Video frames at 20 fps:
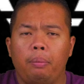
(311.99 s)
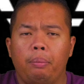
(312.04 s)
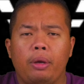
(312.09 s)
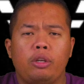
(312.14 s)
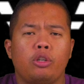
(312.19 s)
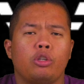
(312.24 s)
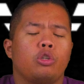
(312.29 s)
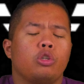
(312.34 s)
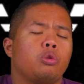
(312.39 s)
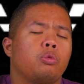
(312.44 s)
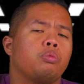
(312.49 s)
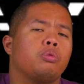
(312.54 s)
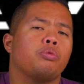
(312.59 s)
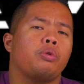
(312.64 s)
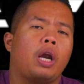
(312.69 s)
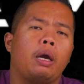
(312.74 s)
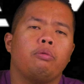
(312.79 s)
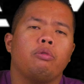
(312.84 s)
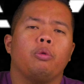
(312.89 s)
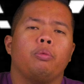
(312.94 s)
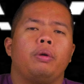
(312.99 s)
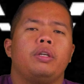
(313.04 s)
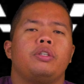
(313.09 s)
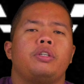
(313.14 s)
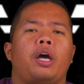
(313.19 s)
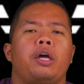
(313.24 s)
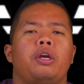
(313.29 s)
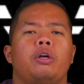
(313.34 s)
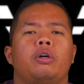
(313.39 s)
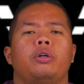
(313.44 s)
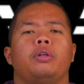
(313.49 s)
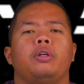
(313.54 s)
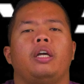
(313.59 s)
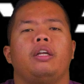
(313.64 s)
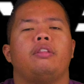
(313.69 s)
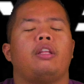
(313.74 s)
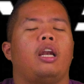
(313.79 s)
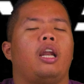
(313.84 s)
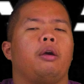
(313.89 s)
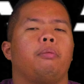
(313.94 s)
Make sure to subscribe to my channel,
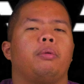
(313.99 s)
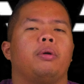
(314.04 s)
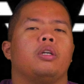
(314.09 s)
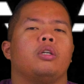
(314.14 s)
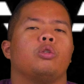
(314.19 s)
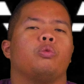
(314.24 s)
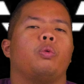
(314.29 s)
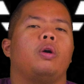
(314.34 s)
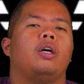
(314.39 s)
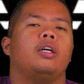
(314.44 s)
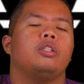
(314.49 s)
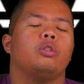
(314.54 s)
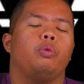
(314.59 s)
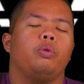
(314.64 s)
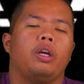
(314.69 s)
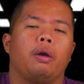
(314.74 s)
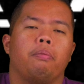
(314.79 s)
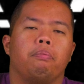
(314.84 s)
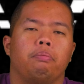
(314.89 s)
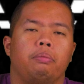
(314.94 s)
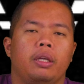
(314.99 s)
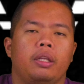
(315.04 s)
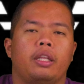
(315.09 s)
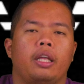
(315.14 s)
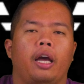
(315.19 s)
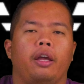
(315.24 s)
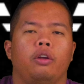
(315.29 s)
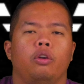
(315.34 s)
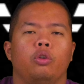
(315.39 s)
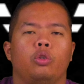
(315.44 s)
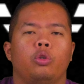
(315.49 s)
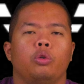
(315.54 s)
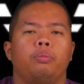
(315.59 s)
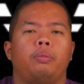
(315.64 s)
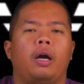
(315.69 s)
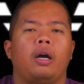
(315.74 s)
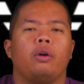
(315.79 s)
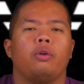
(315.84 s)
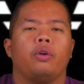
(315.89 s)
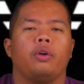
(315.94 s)
hit the like button as well so we can beat that
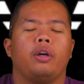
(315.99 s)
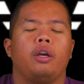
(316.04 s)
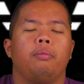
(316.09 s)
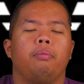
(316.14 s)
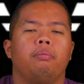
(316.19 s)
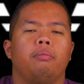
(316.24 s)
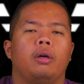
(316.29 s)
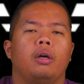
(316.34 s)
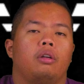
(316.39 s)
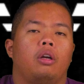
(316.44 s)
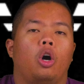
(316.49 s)
YouTube algorithm.